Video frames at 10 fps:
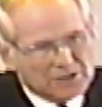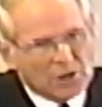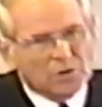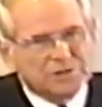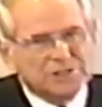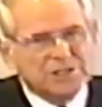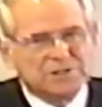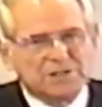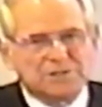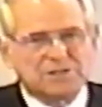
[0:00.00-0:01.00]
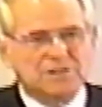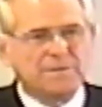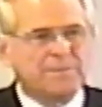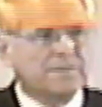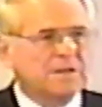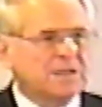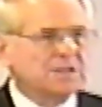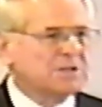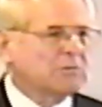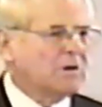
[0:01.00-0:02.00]
The Lord Jesus
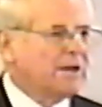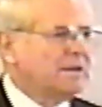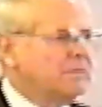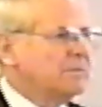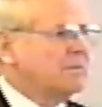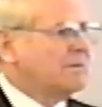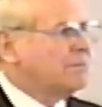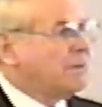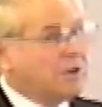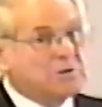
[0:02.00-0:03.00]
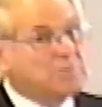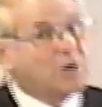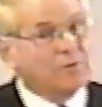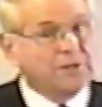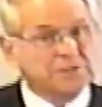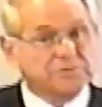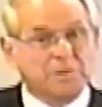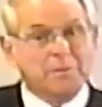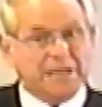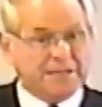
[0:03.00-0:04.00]
is the one by whom all things
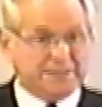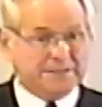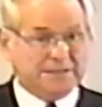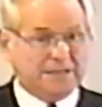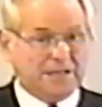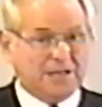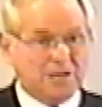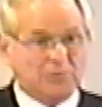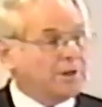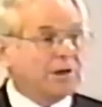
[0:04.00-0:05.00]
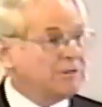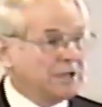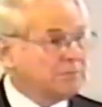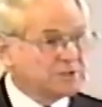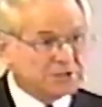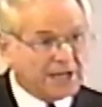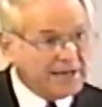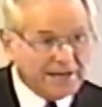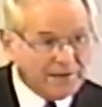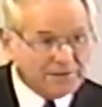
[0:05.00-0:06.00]
were made. Without him was
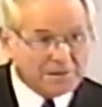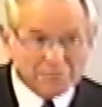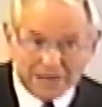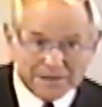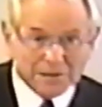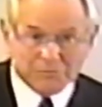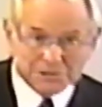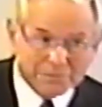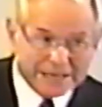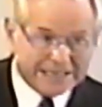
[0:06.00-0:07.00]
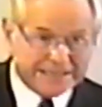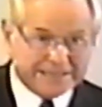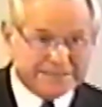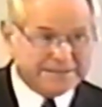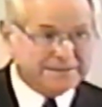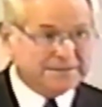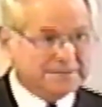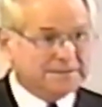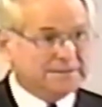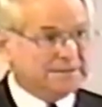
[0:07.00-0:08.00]
not anything made that was made.
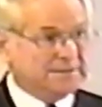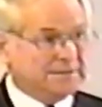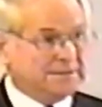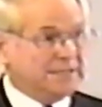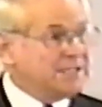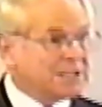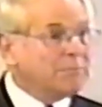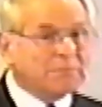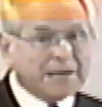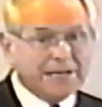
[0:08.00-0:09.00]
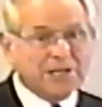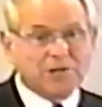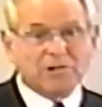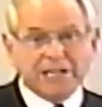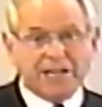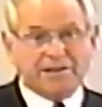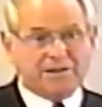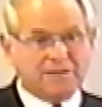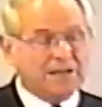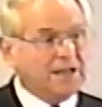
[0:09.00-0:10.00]
He's the mighty
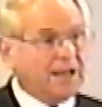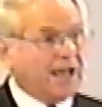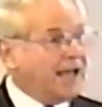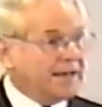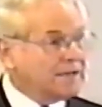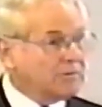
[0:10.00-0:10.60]
creator. And